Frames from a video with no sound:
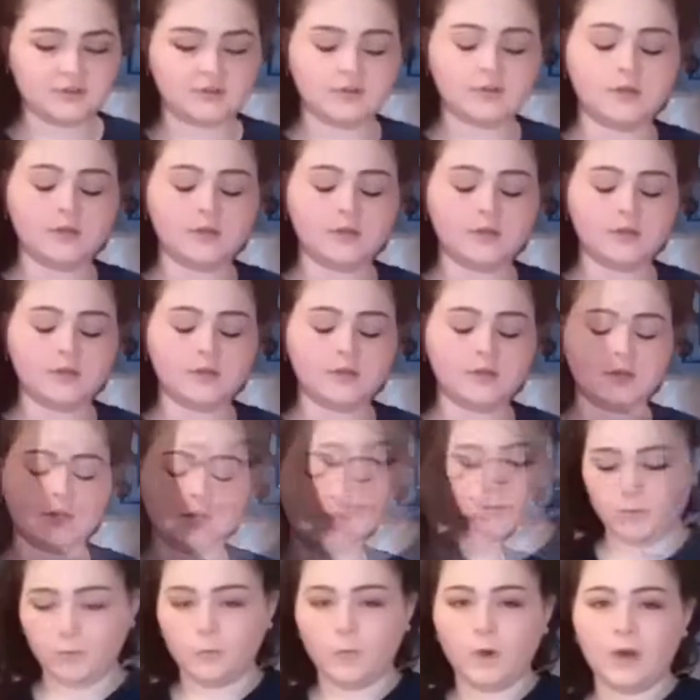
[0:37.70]
First we want
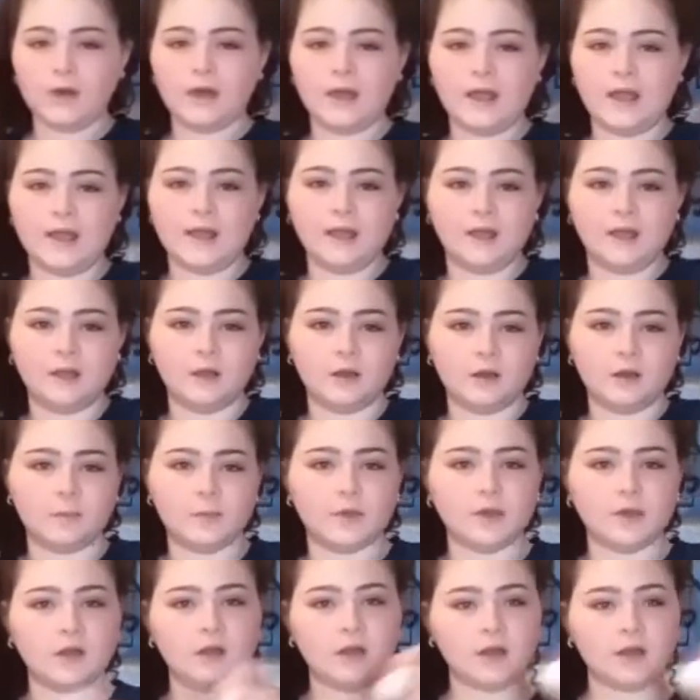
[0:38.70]
to put one egg. Oh
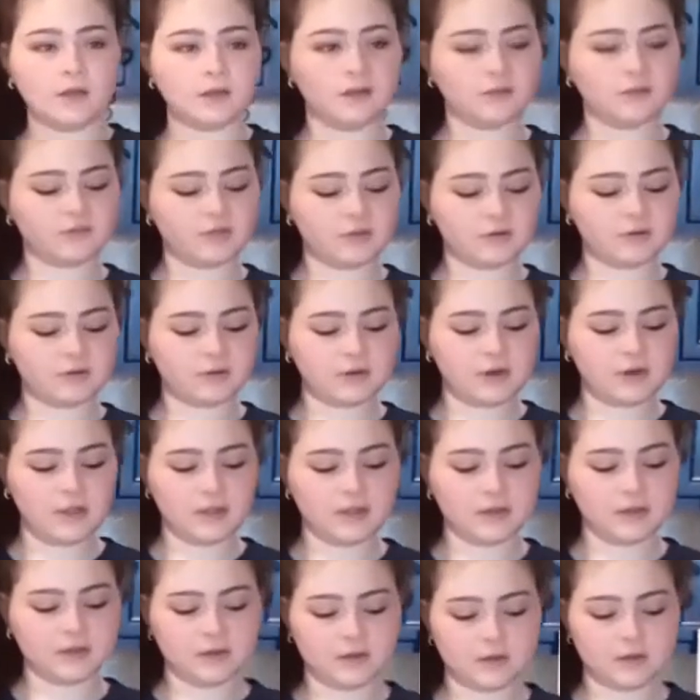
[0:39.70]
my god, I found an
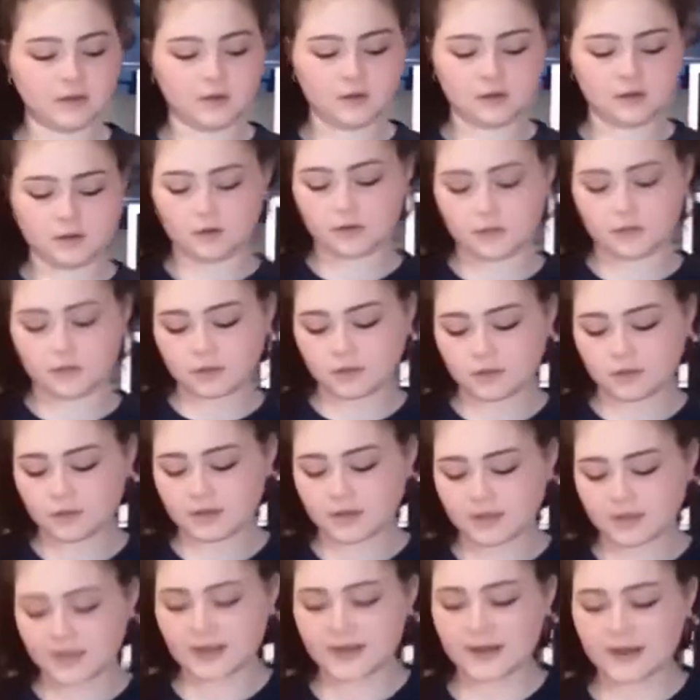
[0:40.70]
egg in here. You
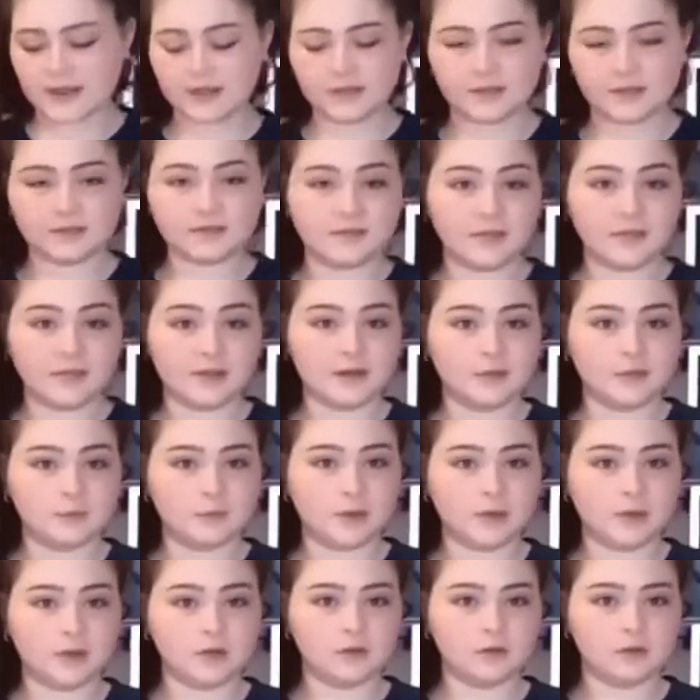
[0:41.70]
can get eggs
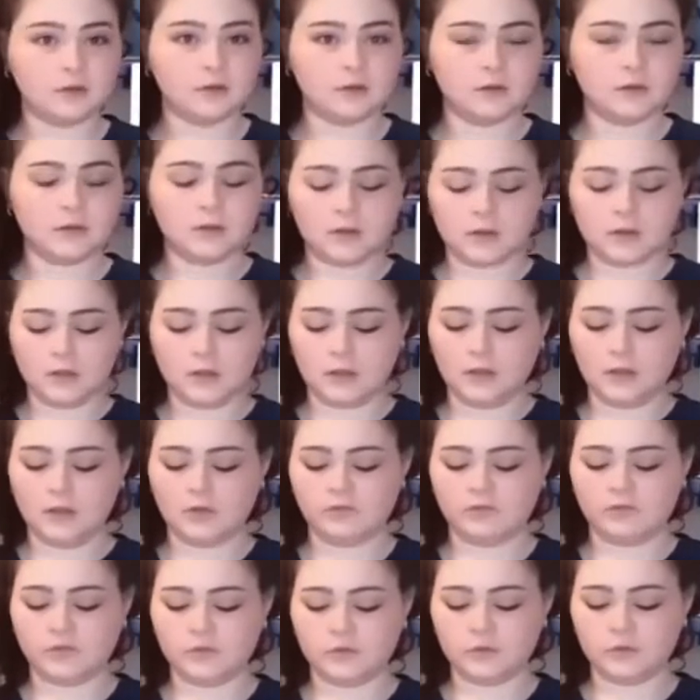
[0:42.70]
anywhere.
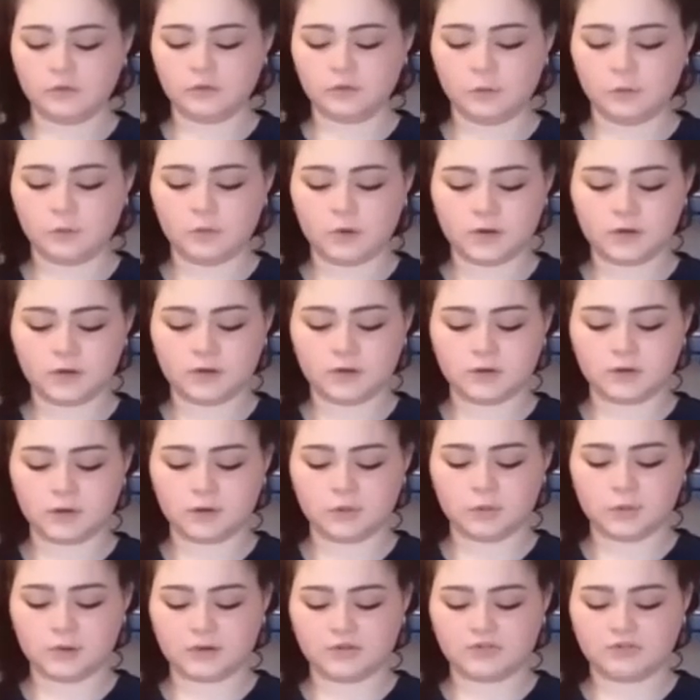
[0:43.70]
If you don't
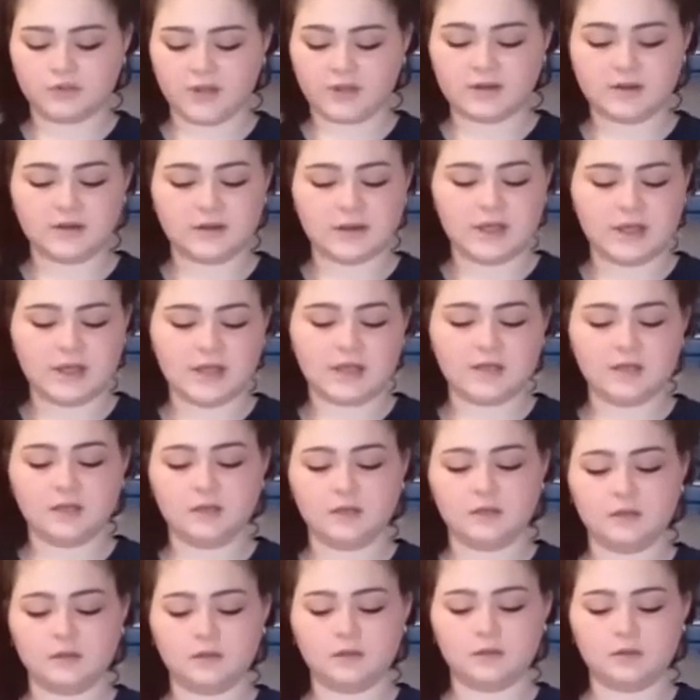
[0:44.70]
know where to find an
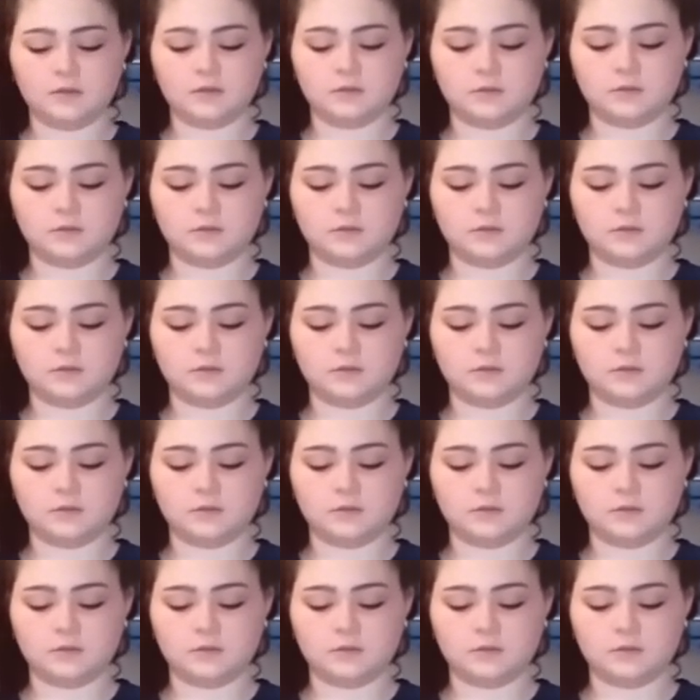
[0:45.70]
egg,